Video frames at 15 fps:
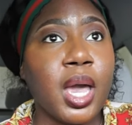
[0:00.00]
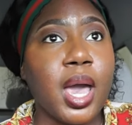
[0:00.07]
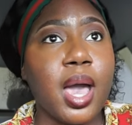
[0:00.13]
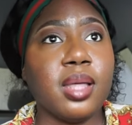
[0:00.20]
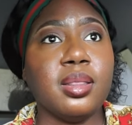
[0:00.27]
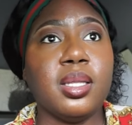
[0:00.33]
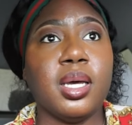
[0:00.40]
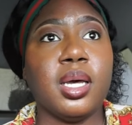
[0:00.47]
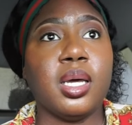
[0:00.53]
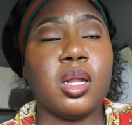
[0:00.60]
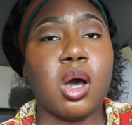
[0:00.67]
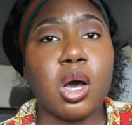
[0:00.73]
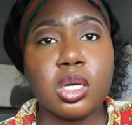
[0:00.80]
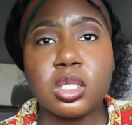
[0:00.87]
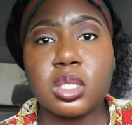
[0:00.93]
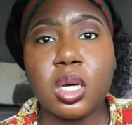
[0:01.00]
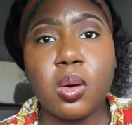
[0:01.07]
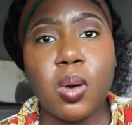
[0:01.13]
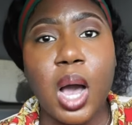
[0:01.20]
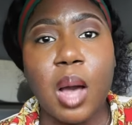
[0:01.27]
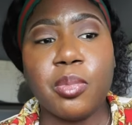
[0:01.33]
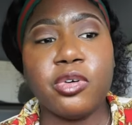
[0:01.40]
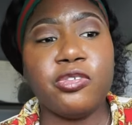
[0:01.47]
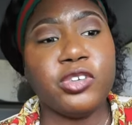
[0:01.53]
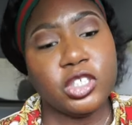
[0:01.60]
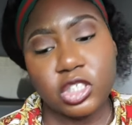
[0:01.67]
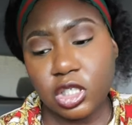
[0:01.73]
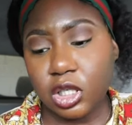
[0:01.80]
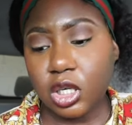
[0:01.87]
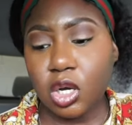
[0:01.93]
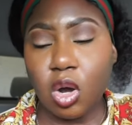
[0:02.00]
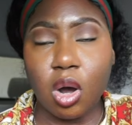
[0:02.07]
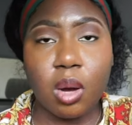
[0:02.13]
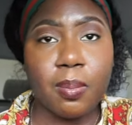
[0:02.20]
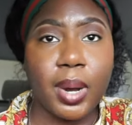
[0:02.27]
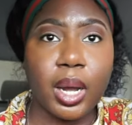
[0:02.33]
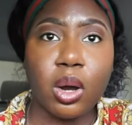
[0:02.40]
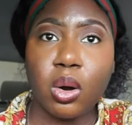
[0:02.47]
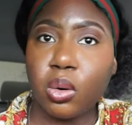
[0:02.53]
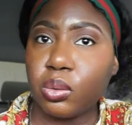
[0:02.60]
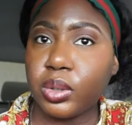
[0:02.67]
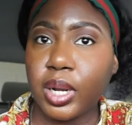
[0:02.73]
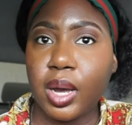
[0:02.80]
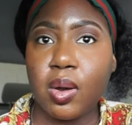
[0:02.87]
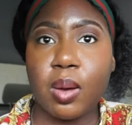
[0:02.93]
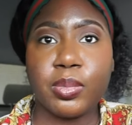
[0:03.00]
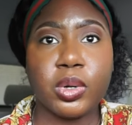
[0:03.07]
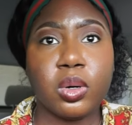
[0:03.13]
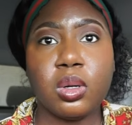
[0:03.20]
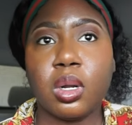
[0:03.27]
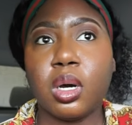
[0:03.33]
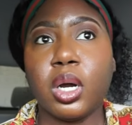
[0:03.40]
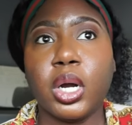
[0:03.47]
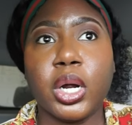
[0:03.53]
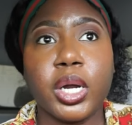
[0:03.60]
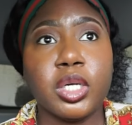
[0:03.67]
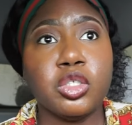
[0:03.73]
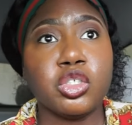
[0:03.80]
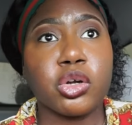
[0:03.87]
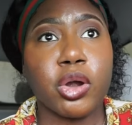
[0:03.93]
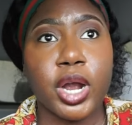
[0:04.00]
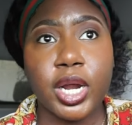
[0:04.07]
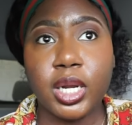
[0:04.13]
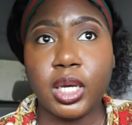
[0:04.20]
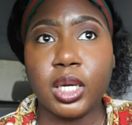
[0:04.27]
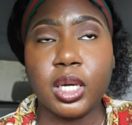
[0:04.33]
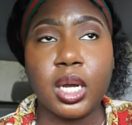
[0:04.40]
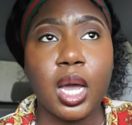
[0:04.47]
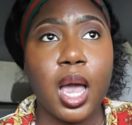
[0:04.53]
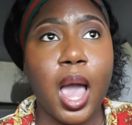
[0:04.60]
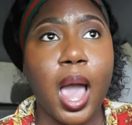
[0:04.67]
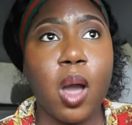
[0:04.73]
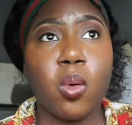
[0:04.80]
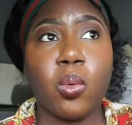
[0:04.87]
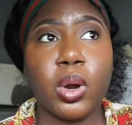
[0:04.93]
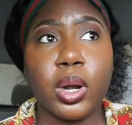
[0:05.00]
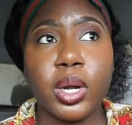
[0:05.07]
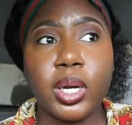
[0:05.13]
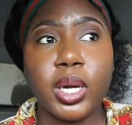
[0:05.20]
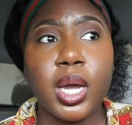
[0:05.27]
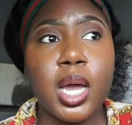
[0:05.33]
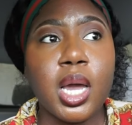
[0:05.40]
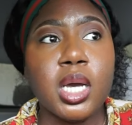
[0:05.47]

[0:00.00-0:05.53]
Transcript: And then also I'm officially on my own now. I'm no longer in training at work.